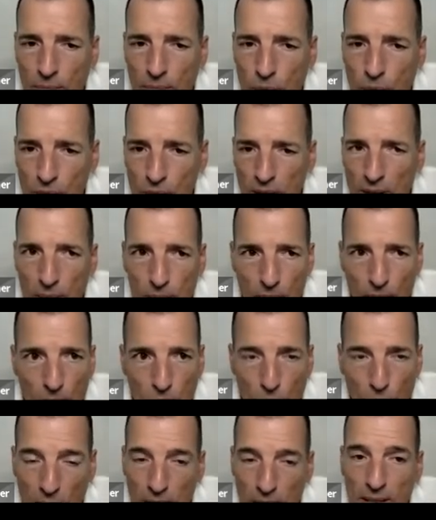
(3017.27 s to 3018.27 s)
more
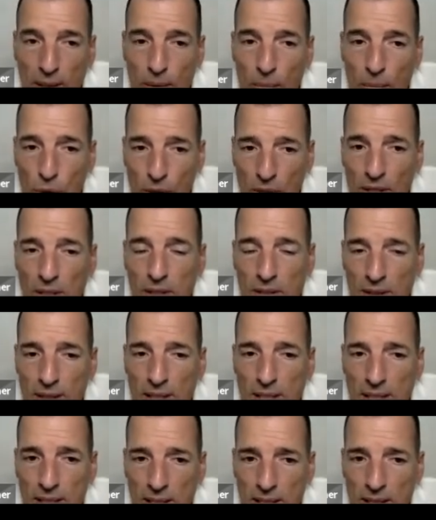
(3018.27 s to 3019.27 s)
than
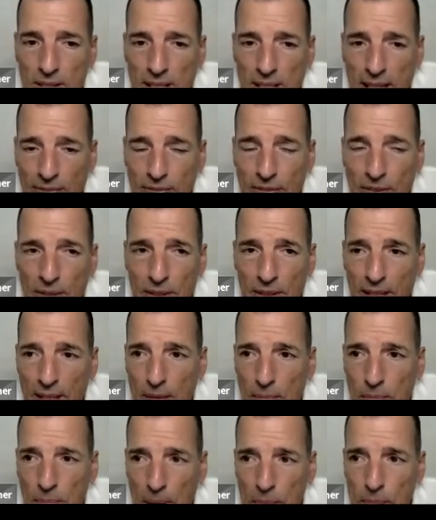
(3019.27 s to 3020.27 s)
30 years after
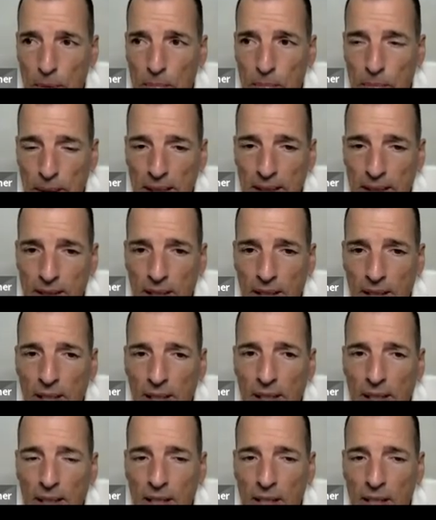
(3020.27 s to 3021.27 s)
that bubble peaked,
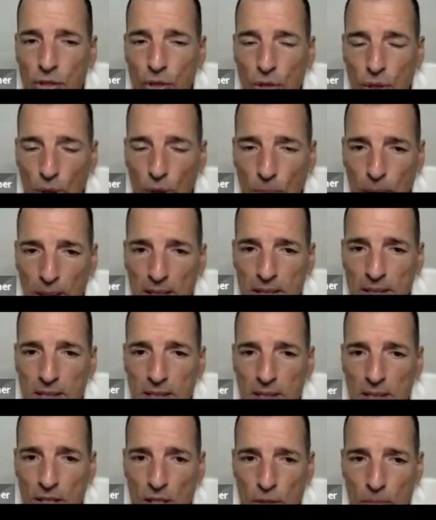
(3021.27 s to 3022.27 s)
and stock
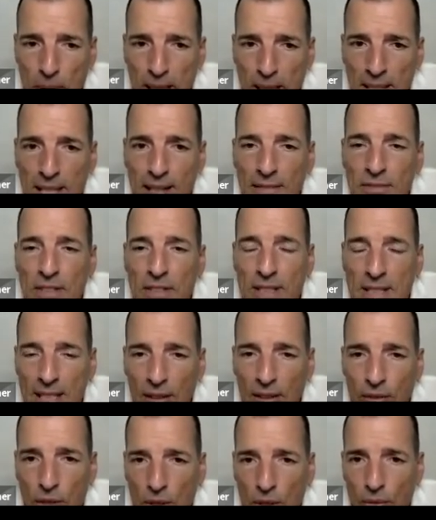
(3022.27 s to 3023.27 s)
prices in Japan have
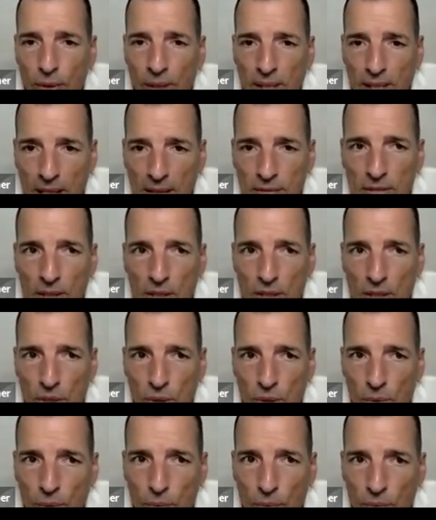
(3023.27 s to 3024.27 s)
still not recovered
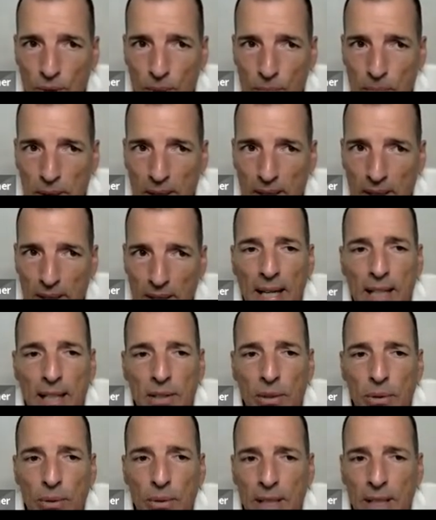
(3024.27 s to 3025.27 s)
to the peak
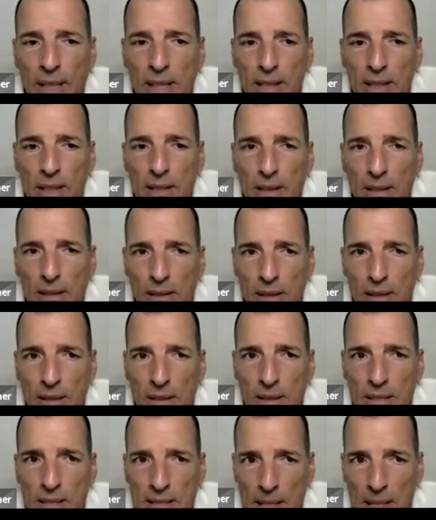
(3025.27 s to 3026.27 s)
value in
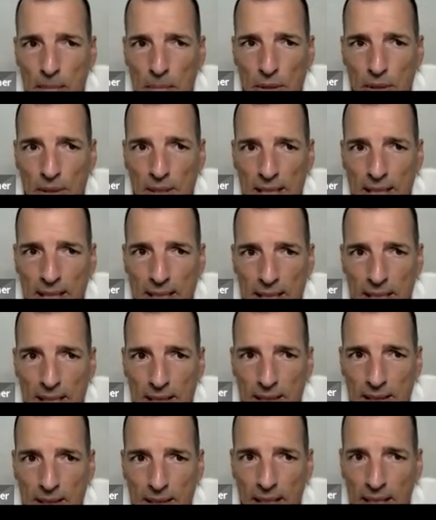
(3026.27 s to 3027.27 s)
December
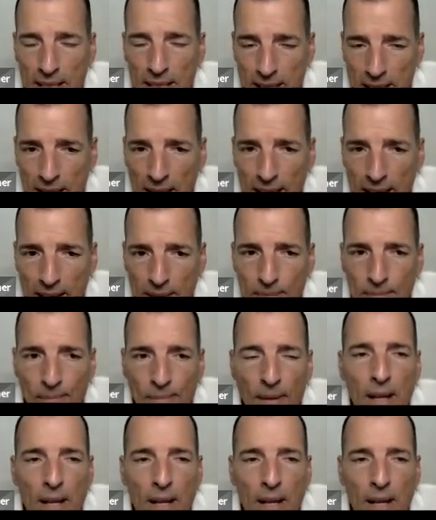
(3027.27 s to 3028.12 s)
1989.